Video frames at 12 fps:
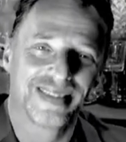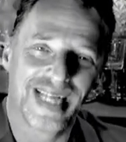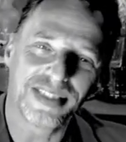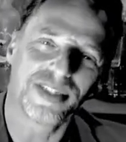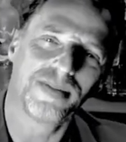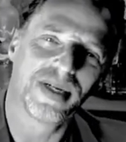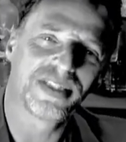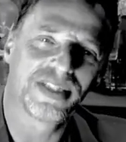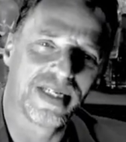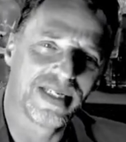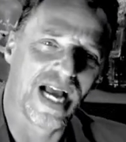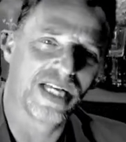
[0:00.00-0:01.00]
Not so much
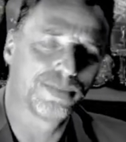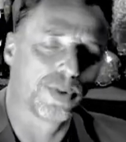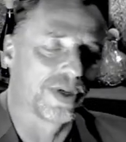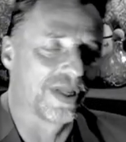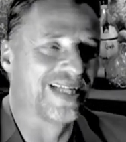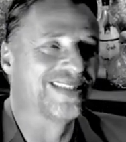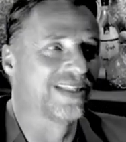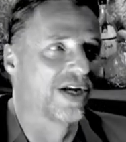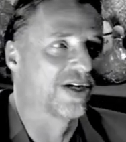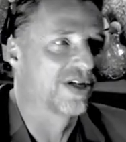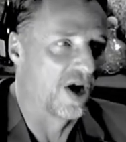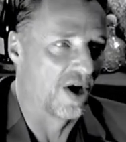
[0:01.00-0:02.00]
the dashboard lights in
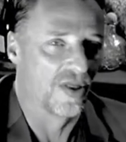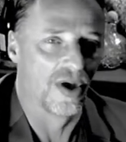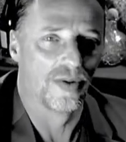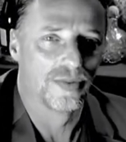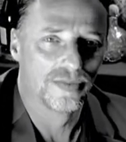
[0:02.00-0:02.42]
our car, though.